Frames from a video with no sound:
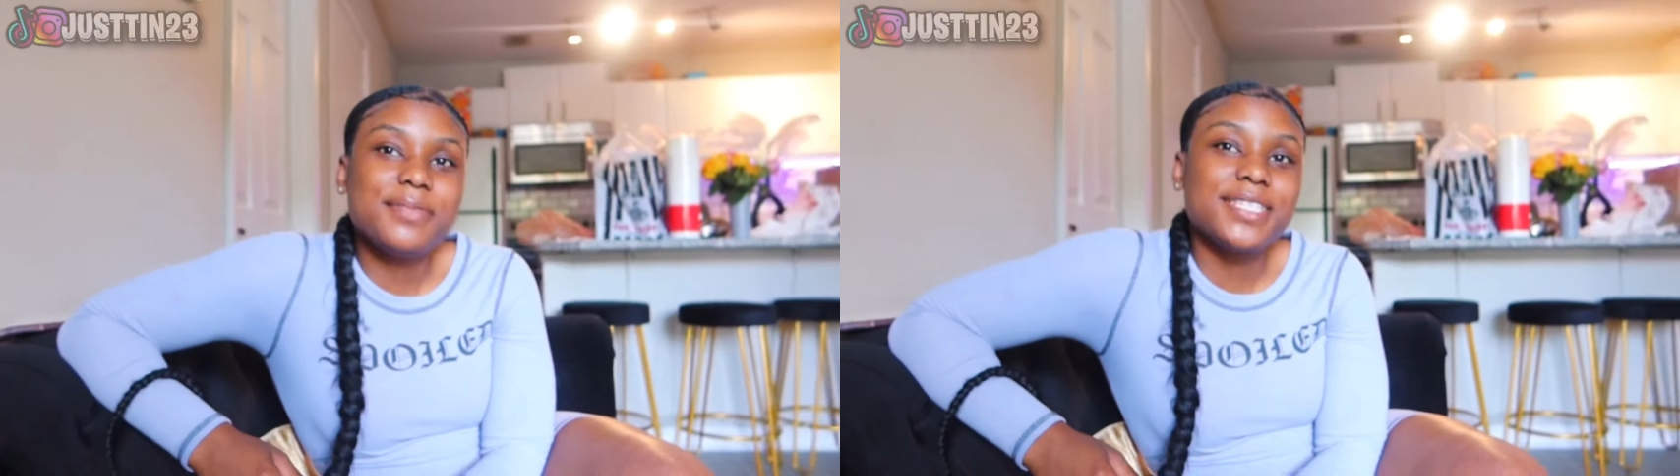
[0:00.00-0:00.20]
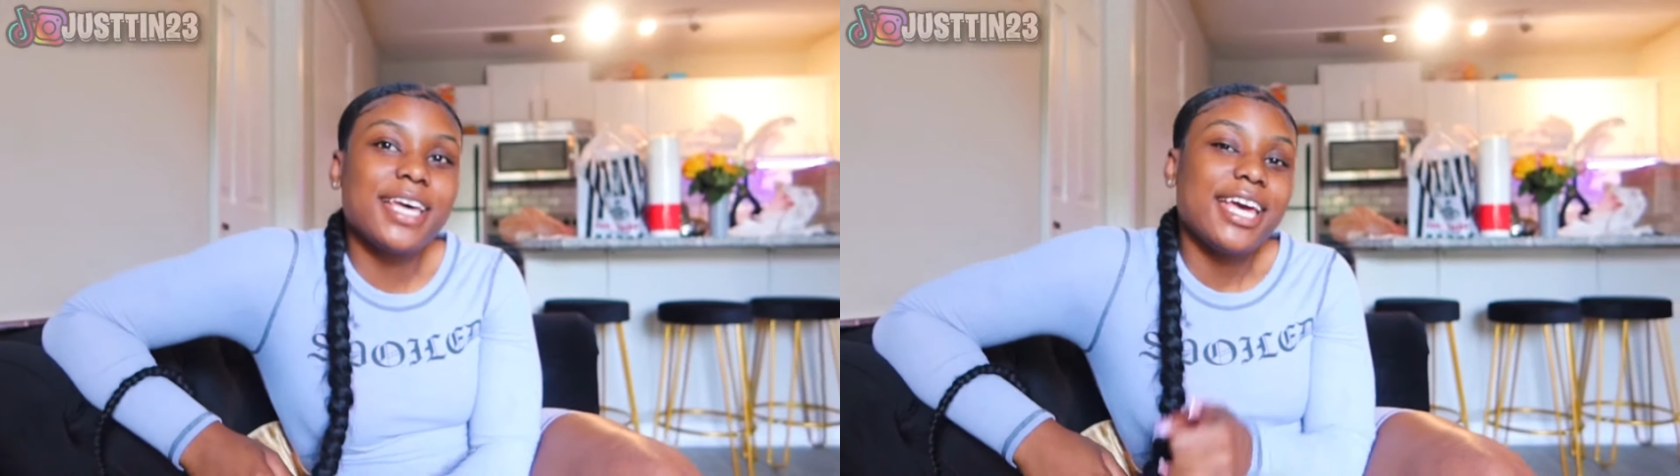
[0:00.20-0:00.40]
You
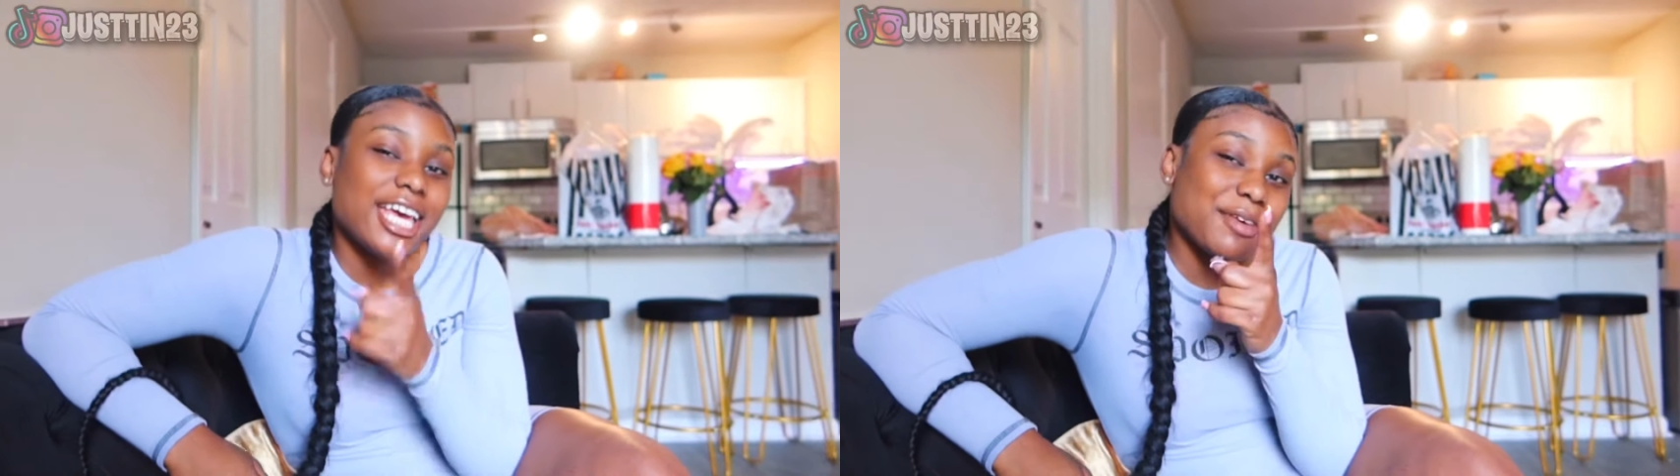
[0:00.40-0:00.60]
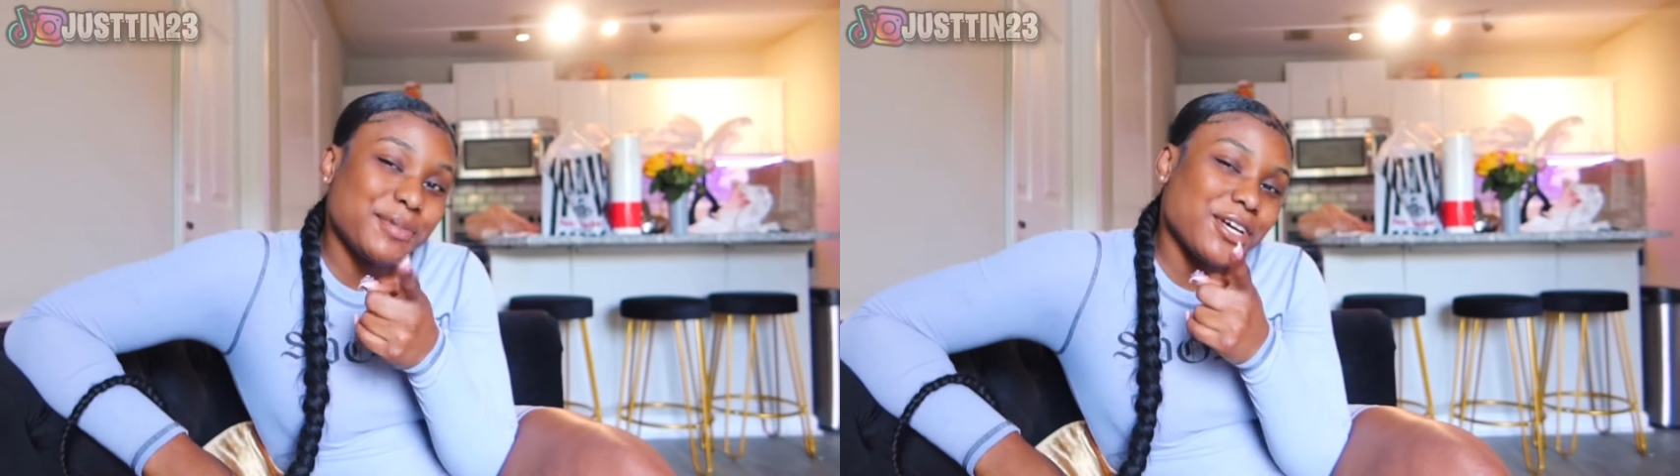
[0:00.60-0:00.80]
don't want to
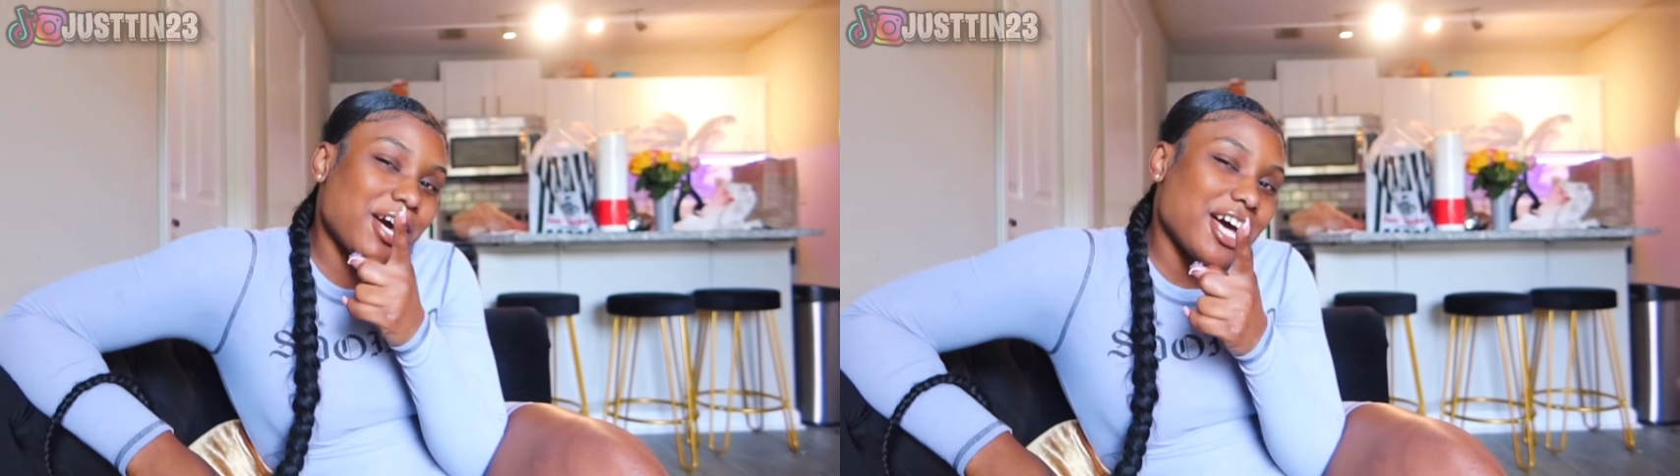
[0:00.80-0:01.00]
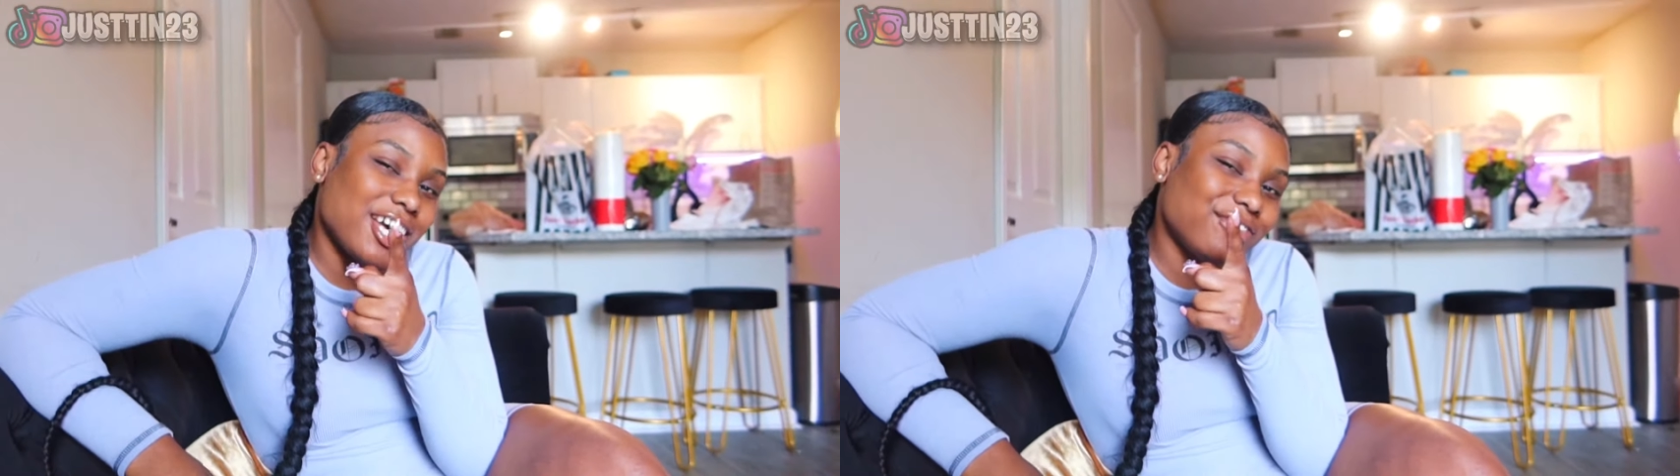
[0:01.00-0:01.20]
mess with my
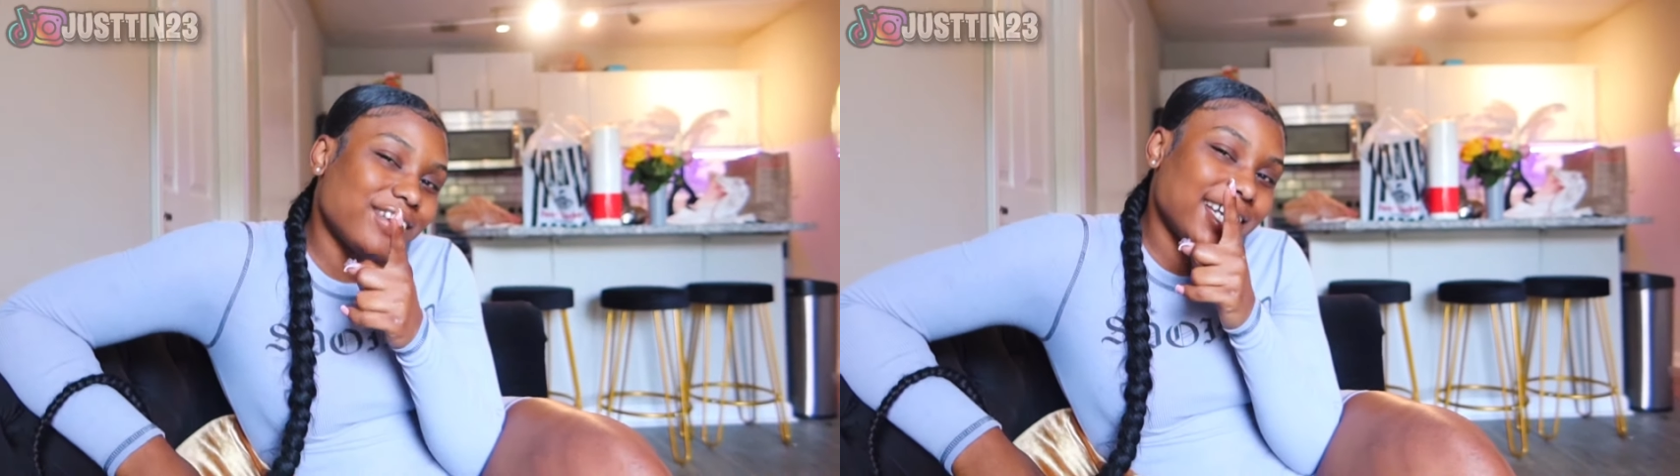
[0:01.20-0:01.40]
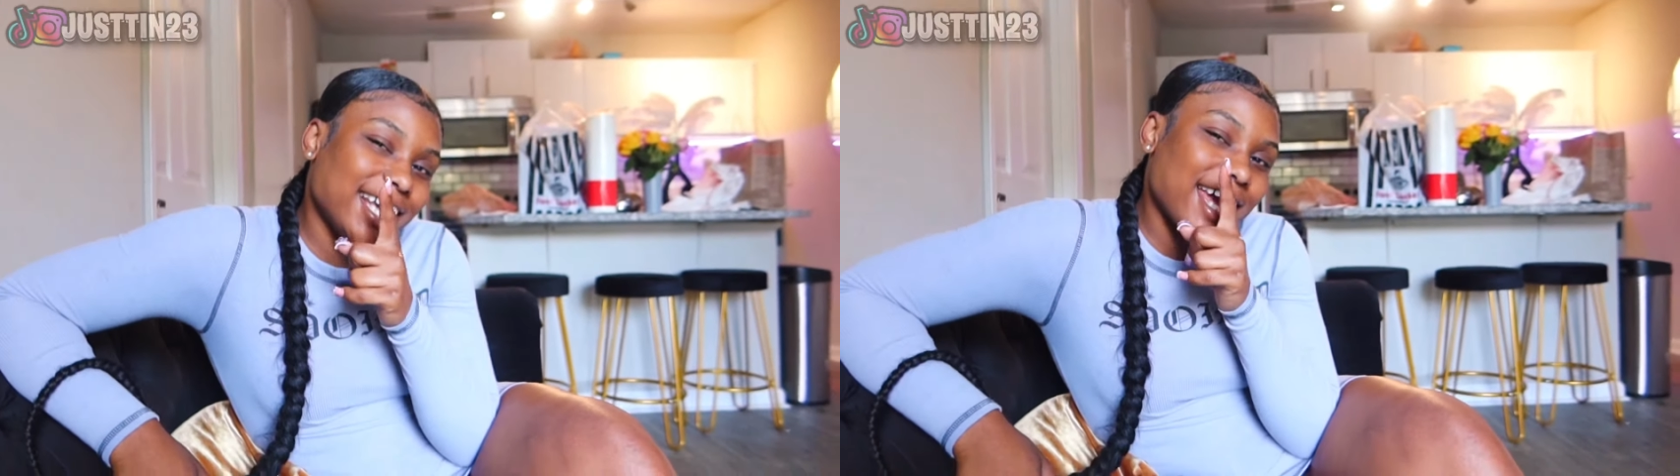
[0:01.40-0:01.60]
center. All
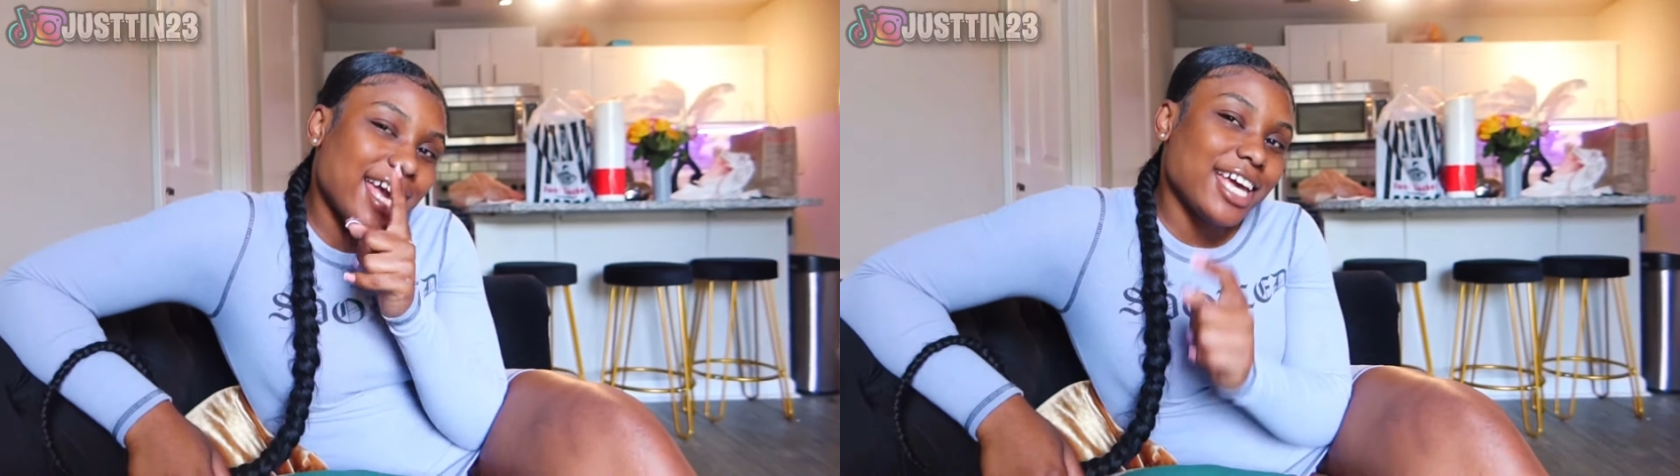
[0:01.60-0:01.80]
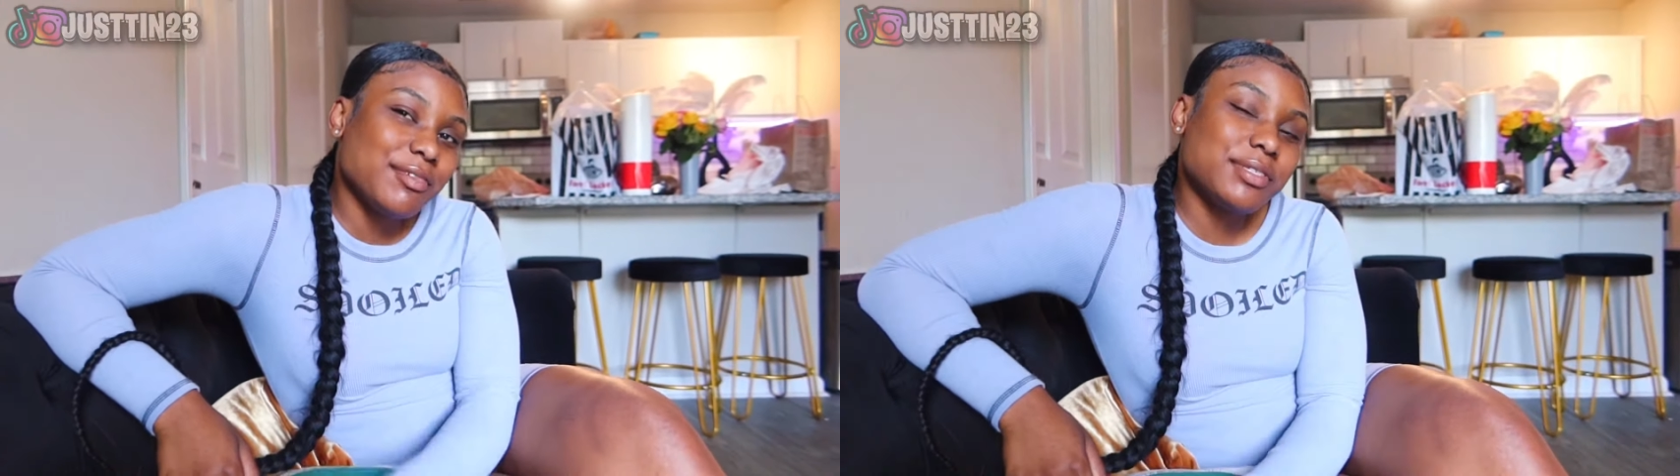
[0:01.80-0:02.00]
fun and
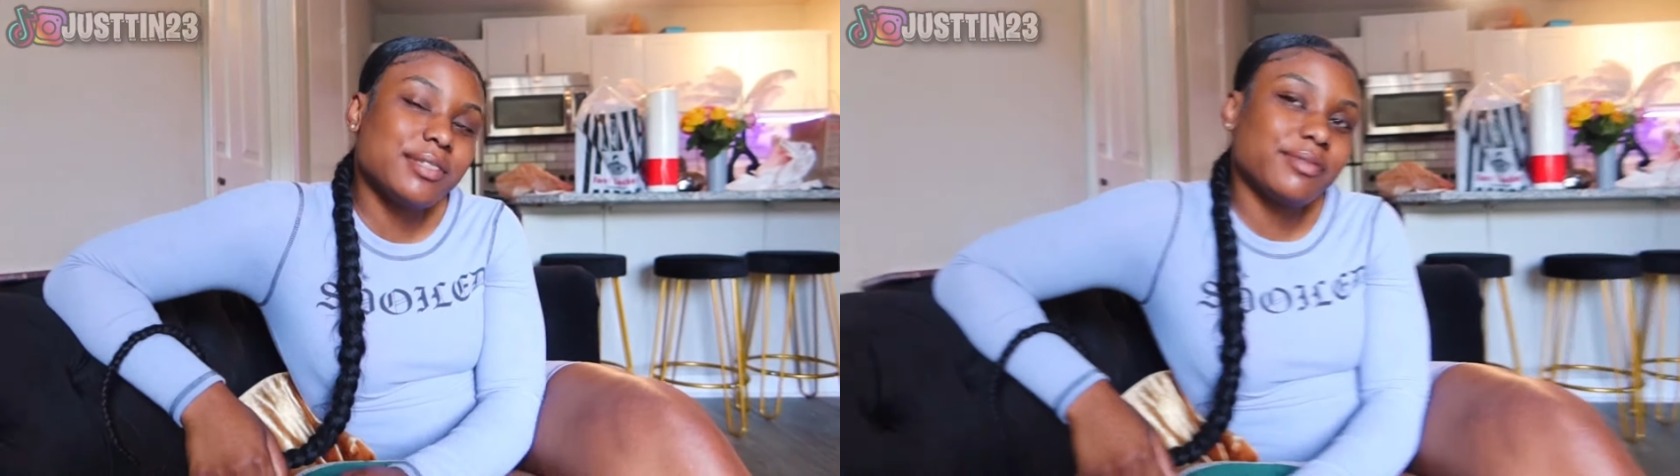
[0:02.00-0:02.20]
games.